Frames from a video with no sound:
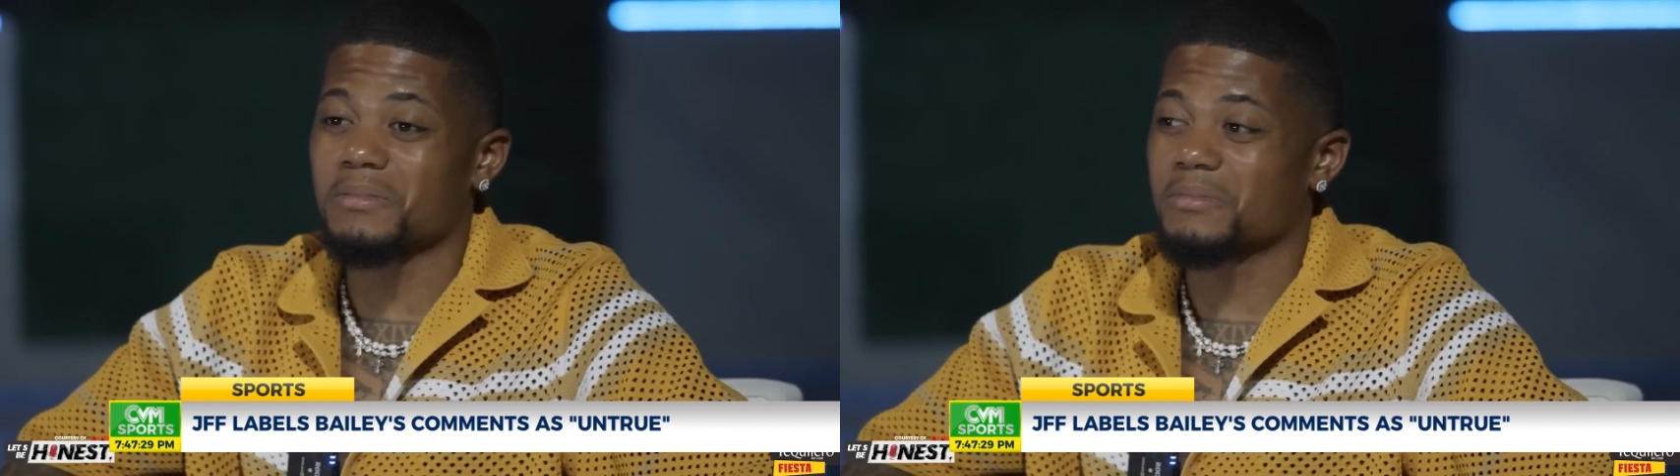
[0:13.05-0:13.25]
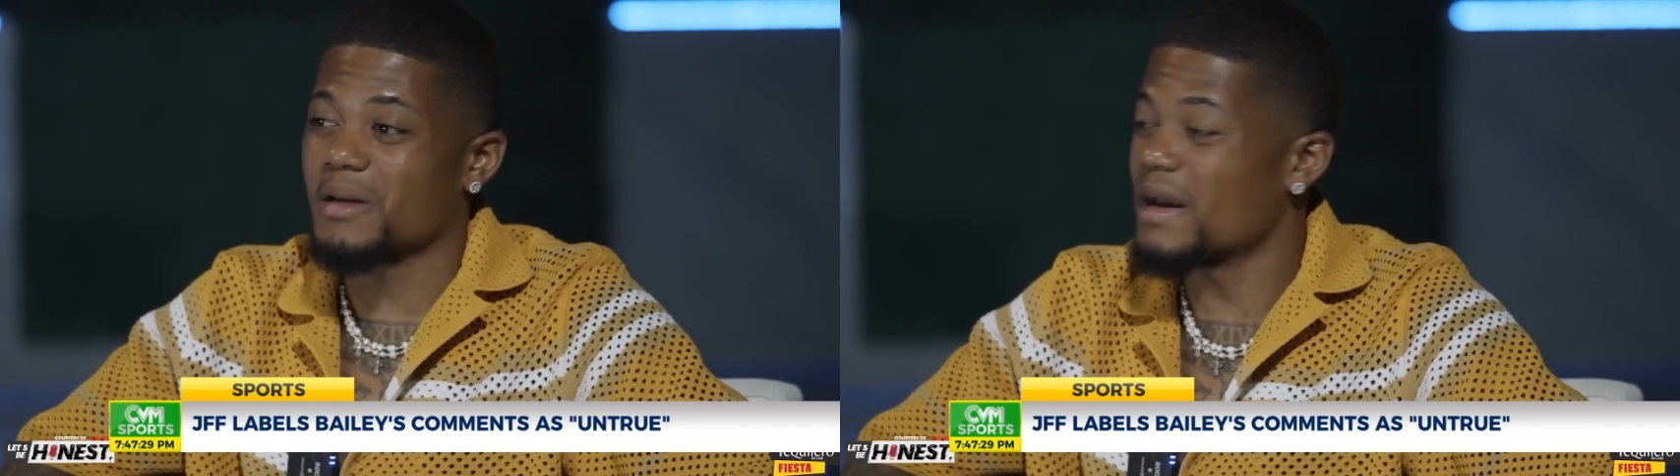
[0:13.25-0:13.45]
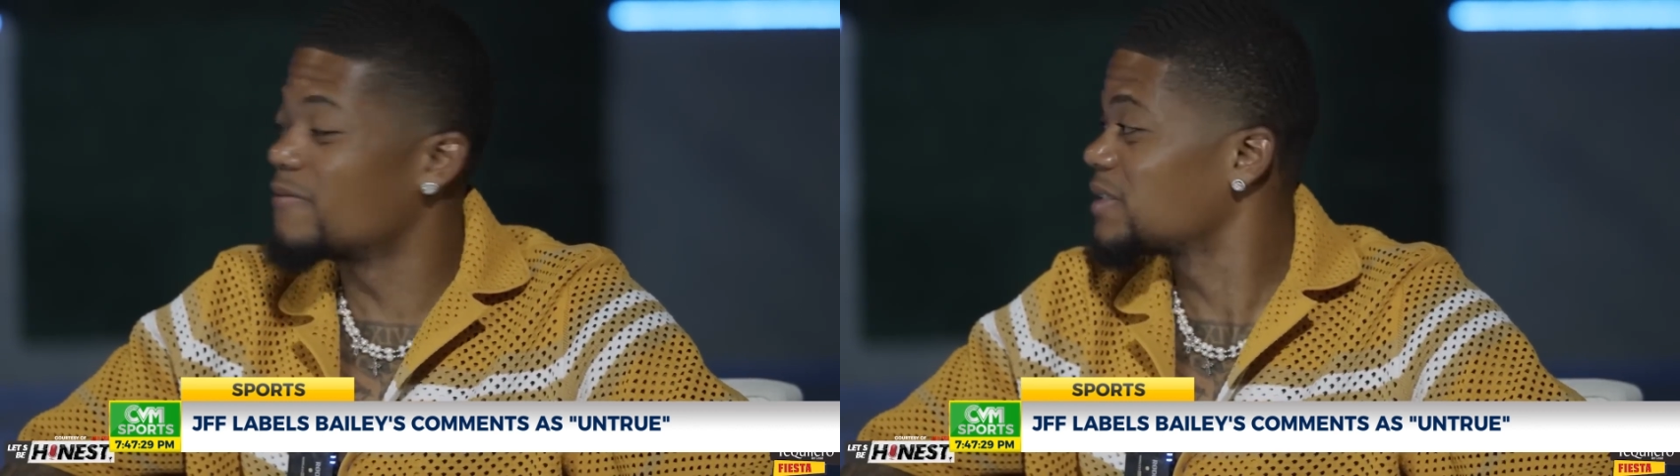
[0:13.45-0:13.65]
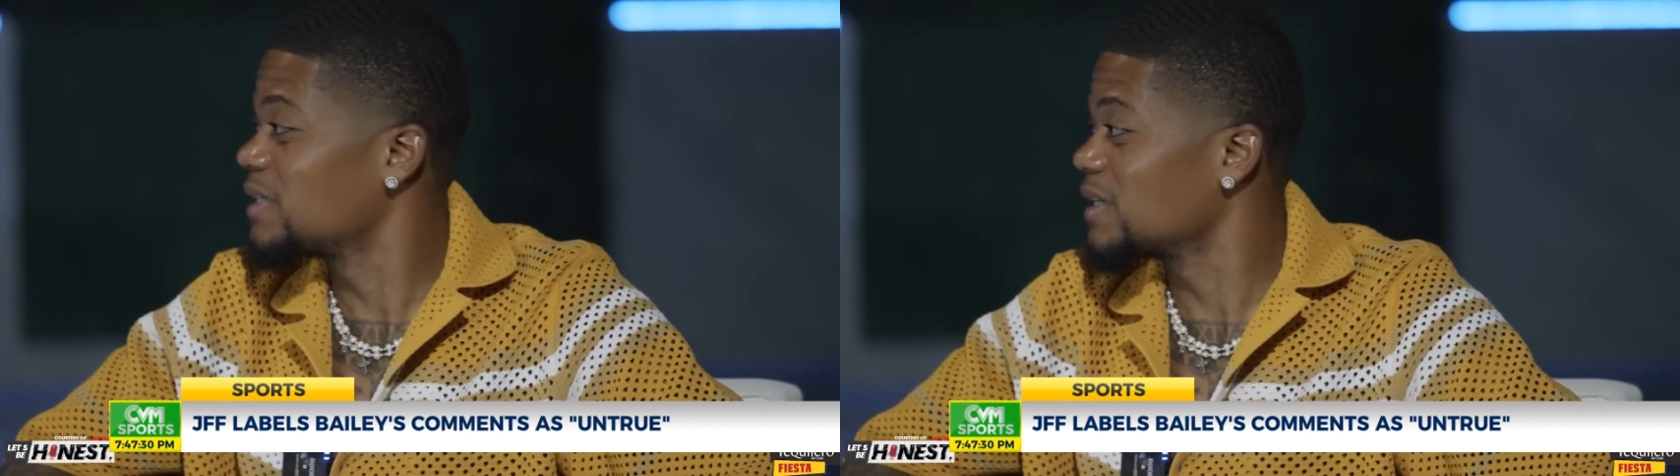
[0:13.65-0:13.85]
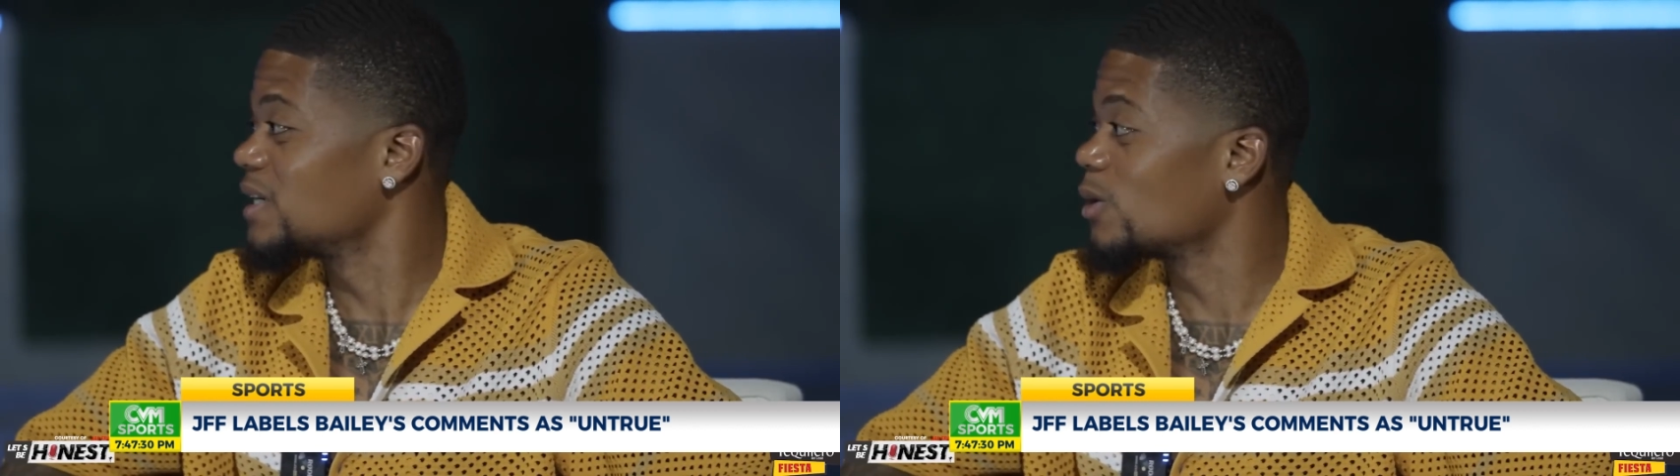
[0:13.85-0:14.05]
flights
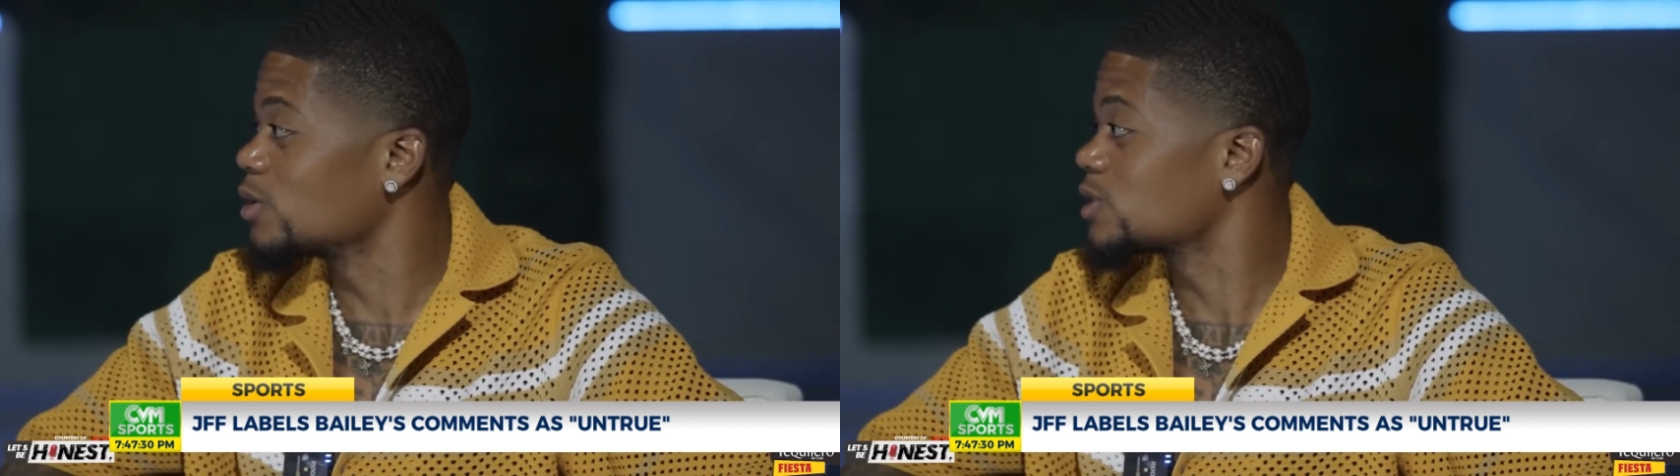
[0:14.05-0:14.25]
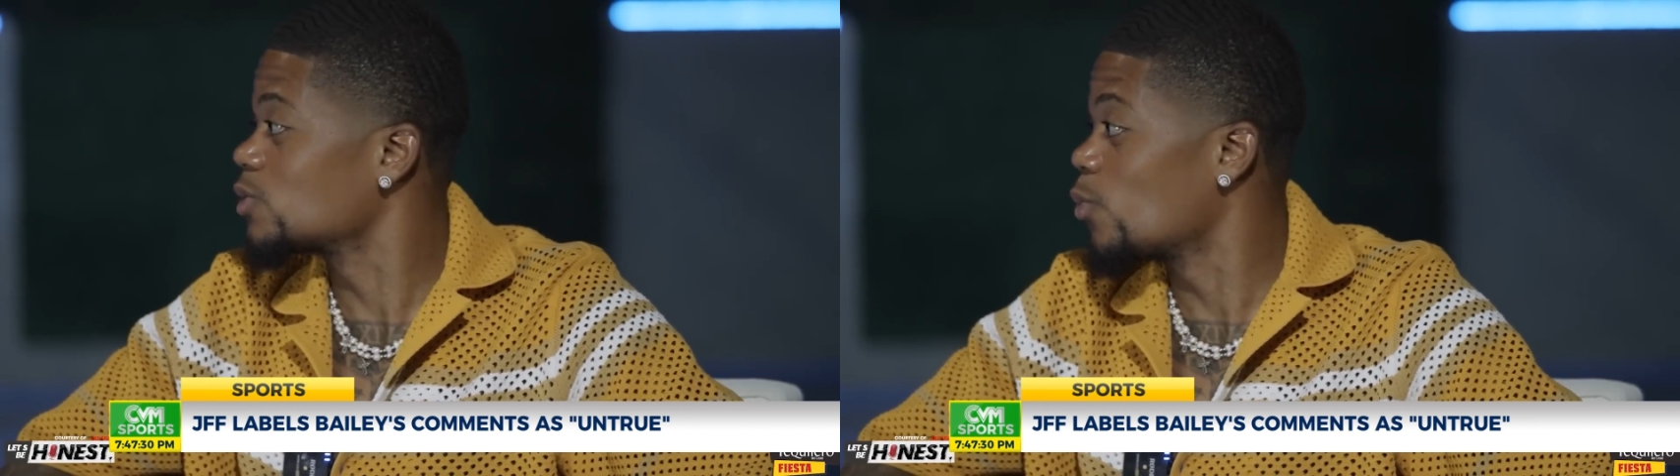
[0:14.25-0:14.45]
when called up